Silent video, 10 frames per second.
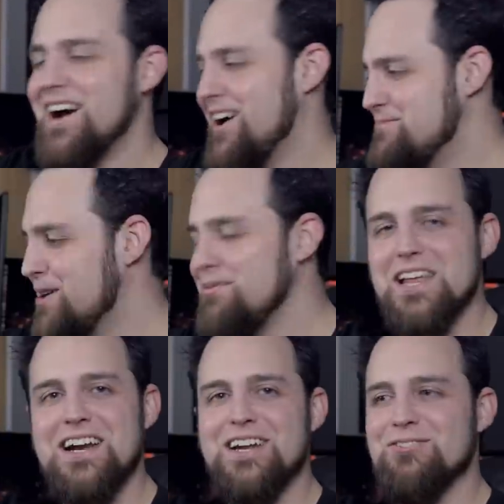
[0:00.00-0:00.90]
Our
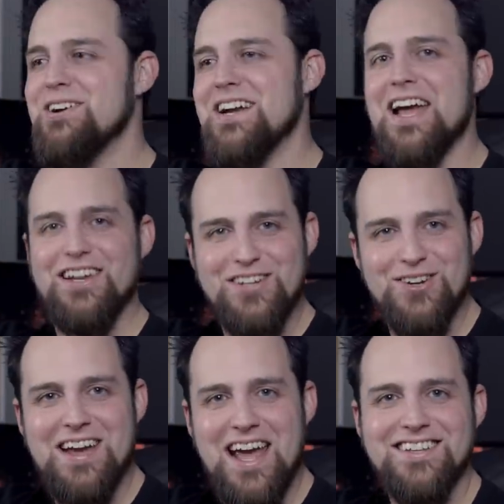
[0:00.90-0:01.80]
mobile editing rig, and
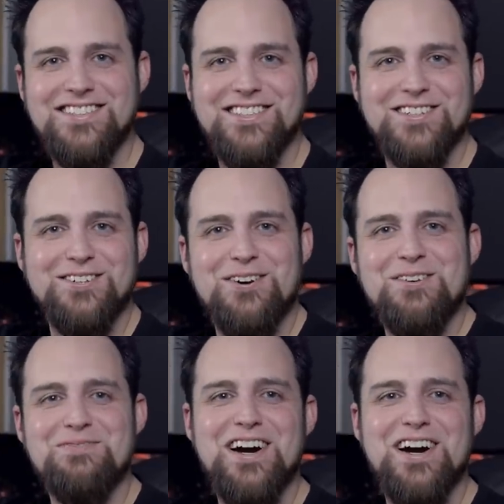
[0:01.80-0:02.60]
you can too.